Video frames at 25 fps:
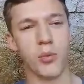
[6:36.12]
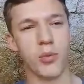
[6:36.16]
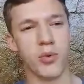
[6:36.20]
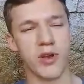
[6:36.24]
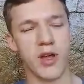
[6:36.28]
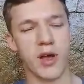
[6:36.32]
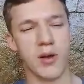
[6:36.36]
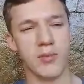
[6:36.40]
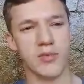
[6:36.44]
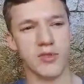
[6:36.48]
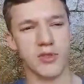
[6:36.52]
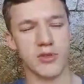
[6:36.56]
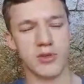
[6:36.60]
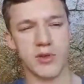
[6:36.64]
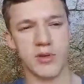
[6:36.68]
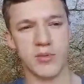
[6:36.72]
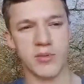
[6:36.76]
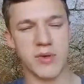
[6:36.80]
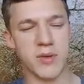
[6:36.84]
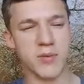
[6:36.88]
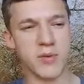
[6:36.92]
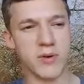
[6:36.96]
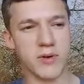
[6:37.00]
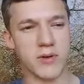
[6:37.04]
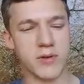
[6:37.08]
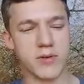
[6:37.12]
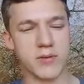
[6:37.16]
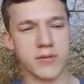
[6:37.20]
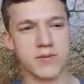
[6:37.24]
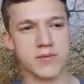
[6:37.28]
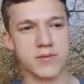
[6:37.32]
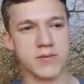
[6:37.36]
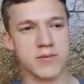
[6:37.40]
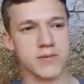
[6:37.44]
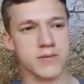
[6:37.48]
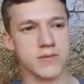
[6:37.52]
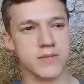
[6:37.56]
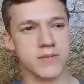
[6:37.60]
To open up to new people.
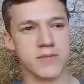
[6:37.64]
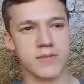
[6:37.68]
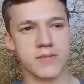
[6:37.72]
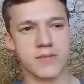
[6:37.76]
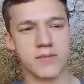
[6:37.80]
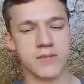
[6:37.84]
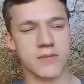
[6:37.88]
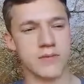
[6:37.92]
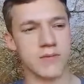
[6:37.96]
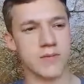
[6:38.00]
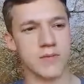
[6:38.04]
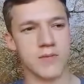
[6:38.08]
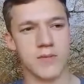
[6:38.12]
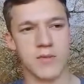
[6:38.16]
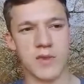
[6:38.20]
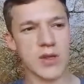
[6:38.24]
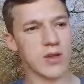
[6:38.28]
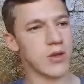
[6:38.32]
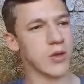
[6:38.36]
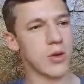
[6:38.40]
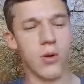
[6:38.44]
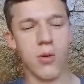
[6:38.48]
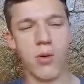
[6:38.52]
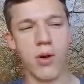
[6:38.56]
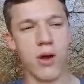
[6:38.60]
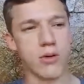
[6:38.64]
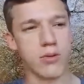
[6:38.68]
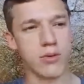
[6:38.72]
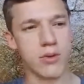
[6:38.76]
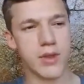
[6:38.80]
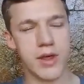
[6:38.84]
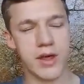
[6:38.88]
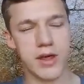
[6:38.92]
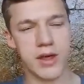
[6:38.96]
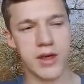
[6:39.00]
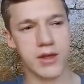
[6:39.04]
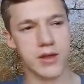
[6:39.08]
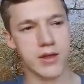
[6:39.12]
Go
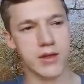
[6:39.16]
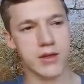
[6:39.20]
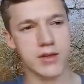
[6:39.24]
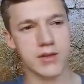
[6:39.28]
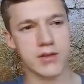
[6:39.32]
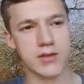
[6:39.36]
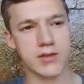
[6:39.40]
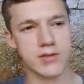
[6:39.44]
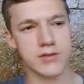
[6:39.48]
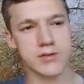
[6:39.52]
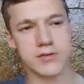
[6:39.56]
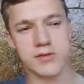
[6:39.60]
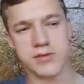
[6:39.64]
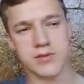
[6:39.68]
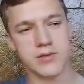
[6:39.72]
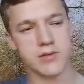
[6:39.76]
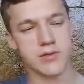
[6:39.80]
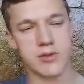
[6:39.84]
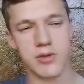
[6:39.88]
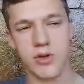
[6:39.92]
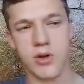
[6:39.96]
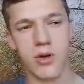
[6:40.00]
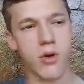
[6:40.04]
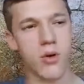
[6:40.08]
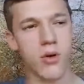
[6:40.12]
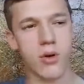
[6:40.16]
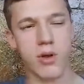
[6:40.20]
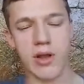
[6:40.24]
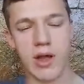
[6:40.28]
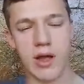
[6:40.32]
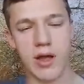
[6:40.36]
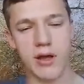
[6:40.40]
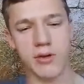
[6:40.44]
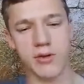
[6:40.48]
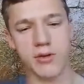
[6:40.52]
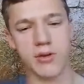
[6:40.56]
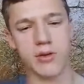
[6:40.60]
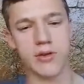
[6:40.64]
out there. Go all
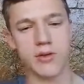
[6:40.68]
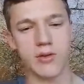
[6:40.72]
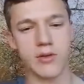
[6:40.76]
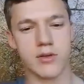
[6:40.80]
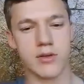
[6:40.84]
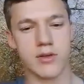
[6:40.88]
out.